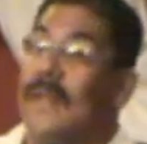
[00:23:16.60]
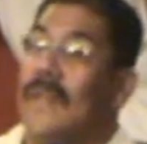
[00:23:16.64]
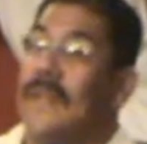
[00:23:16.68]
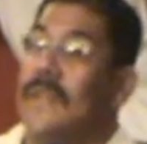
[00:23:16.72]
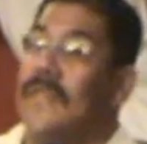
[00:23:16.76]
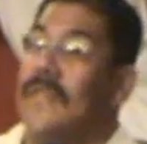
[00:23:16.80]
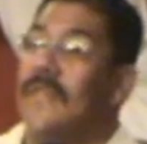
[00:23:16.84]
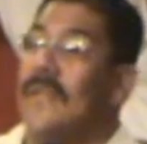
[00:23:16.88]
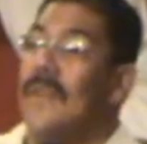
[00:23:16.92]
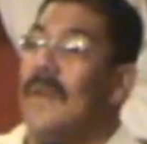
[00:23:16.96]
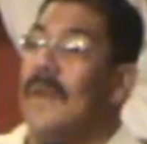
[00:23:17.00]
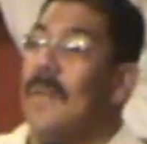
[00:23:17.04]

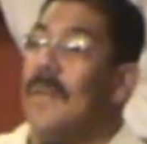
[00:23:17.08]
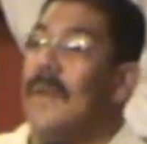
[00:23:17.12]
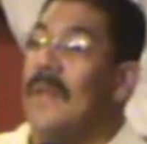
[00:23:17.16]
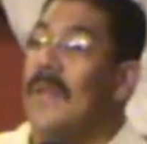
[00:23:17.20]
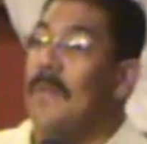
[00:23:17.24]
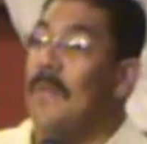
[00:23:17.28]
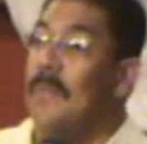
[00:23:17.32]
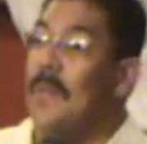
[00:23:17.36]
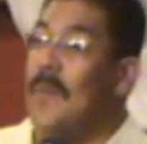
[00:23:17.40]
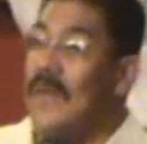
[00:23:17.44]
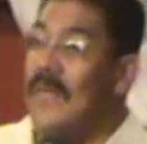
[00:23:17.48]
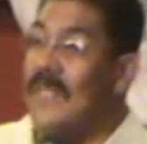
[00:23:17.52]
He should have been
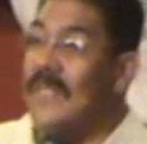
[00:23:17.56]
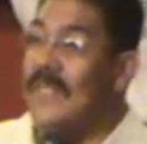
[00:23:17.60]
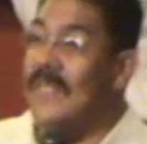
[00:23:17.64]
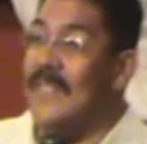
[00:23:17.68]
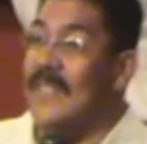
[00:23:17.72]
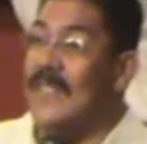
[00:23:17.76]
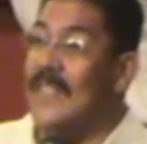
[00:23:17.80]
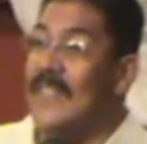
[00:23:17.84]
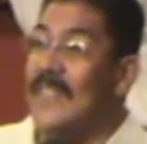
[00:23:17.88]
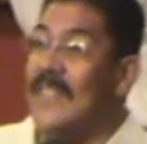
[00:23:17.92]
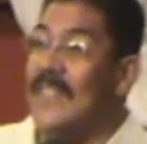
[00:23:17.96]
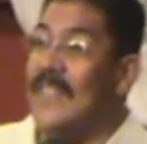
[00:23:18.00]
in
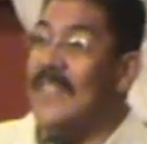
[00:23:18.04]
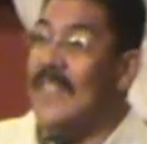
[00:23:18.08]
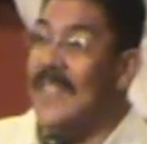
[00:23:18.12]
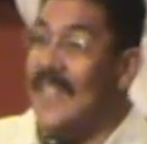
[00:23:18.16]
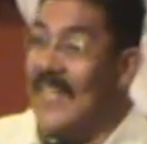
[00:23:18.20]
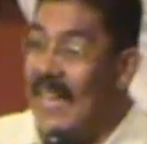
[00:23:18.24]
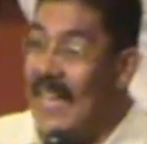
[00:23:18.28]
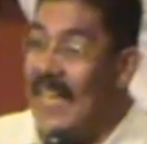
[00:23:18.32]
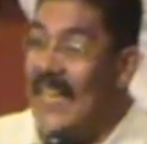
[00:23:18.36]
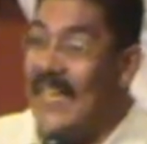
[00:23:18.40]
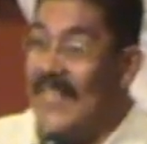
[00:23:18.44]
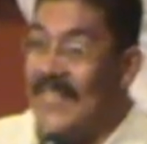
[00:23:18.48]
prison
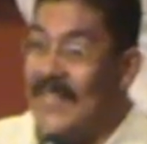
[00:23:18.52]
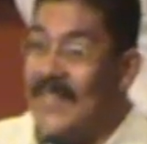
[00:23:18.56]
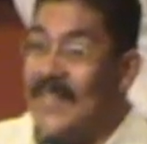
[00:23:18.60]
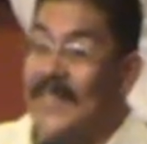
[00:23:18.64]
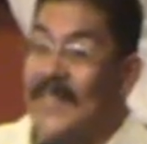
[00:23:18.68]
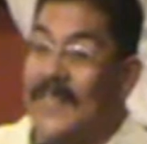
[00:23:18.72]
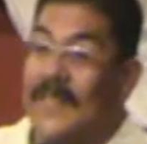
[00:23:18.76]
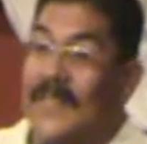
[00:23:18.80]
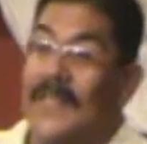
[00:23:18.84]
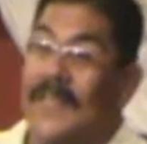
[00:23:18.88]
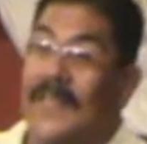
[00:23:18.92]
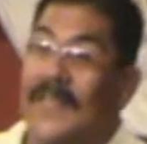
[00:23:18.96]
tonight.
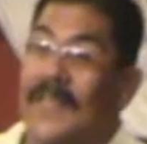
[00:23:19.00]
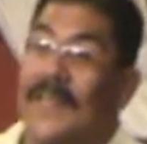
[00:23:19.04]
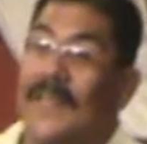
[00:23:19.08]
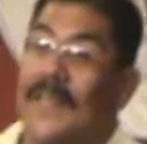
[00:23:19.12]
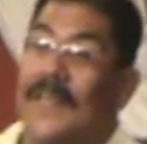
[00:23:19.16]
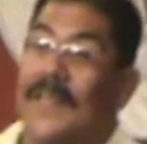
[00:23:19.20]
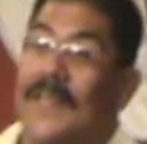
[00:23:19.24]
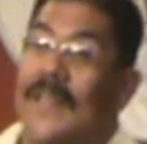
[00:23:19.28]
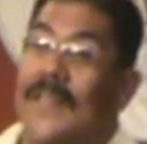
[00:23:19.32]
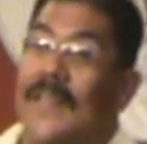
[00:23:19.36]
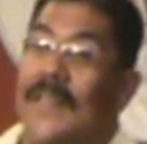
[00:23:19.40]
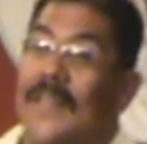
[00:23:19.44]

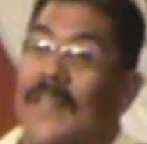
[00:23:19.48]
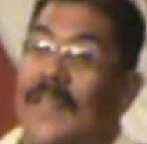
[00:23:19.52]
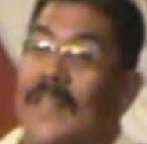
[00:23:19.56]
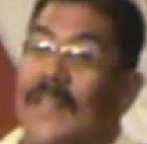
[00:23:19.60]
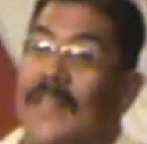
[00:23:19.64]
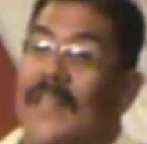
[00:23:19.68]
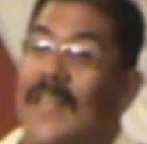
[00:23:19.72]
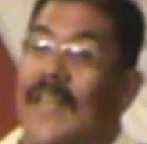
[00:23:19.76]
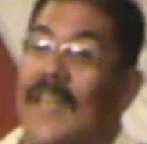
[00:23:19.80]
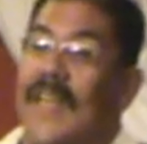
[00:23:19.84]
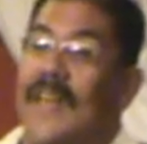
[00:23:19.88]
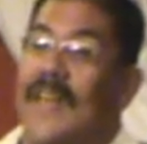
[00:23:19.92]

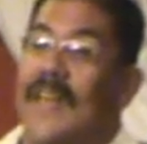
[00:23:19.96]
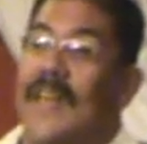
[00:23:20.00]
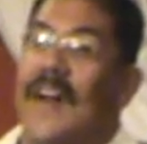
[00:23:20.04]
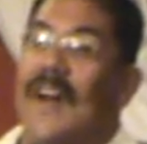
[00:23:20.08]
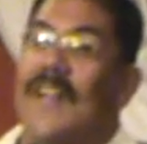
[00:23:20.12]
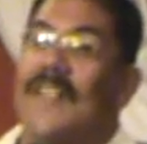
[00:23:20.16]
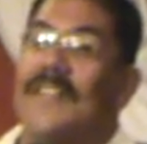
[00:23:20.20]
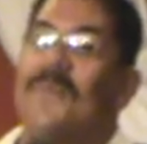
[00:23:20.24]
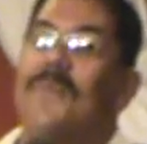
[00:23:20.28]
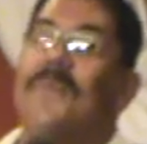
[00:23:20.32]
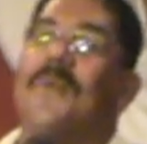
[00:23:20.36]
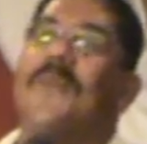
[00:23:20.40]
And, and
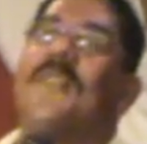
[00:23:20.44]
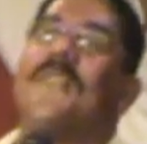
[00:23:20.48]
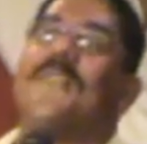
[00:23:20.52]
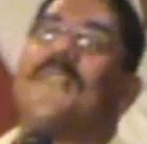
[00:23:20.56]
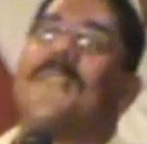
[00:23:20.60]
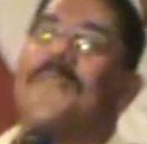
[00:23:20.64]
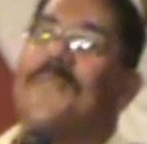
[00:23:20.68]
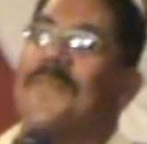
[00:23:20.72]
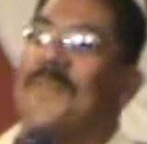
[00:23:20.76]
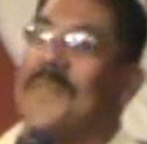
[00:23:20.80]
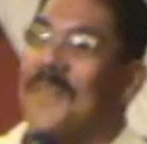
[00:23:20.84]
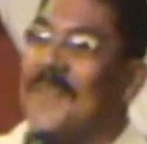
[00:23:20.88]
God's
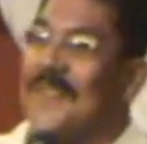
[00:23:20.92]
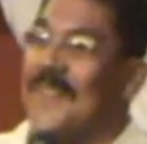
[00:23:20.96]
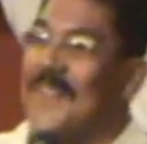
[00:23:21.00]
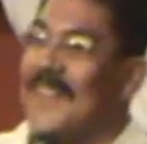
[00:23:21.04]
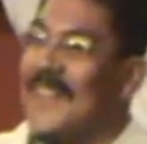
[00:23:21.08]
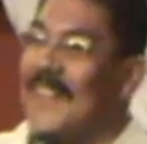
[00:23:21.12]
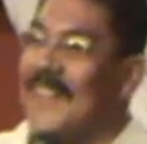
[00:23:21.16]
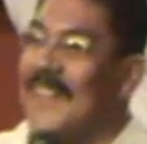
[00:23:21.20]
merciful.